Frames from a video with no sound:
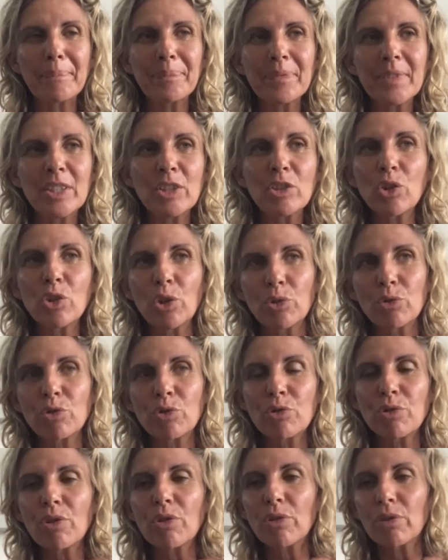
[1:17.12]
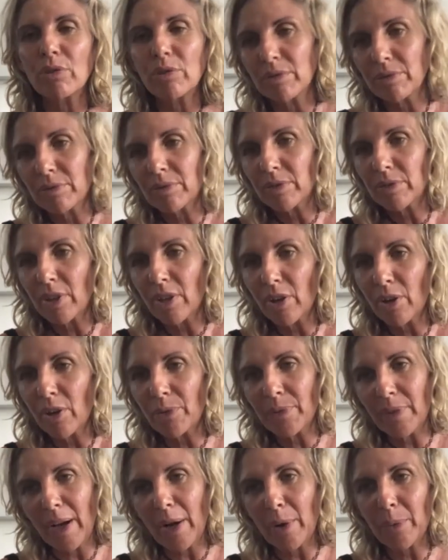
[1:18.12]
in control of
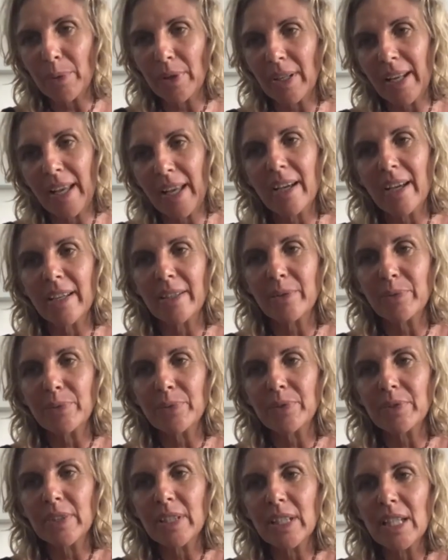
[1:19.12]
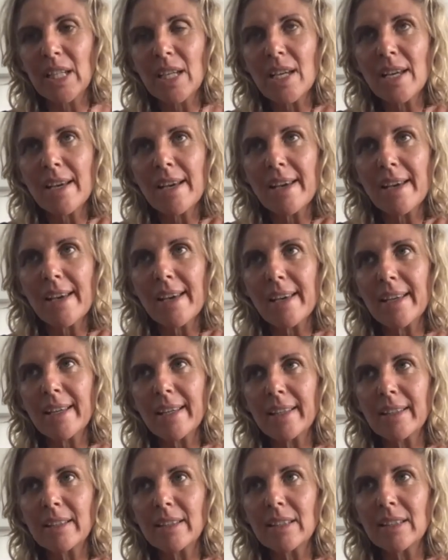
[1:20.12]
our life.
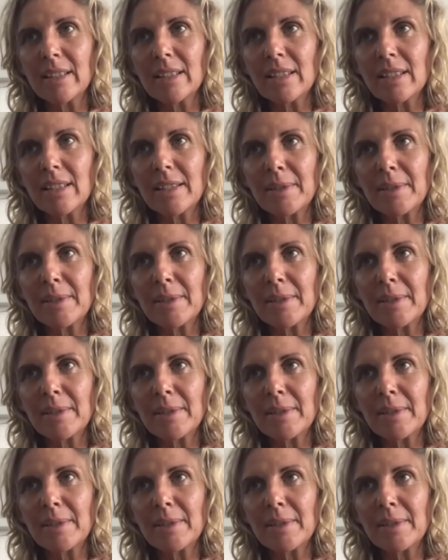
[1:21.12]
And